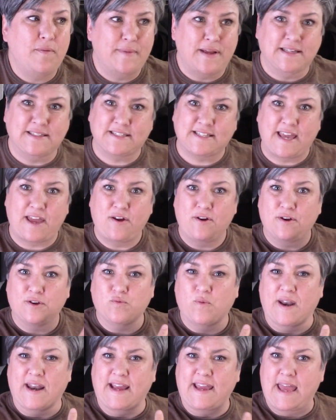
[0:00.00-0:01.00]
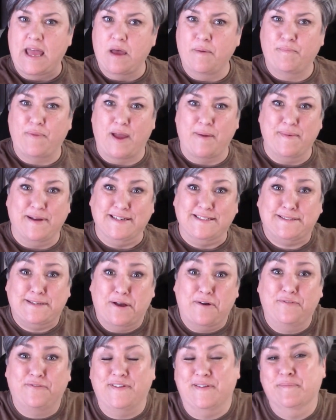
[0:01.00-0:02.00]
I'm not scared when I camp by
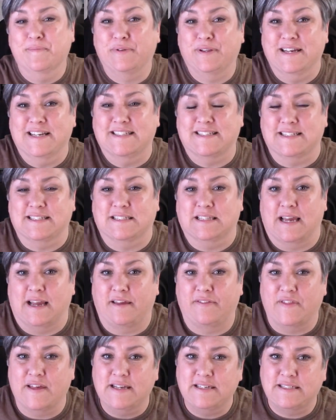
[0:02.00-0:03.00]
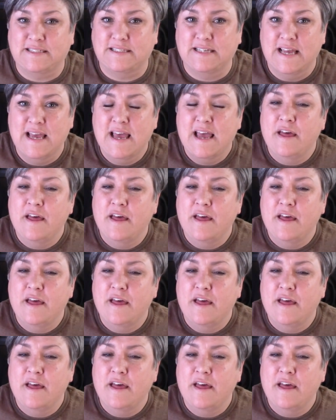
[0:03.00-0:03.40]
myself in places like this.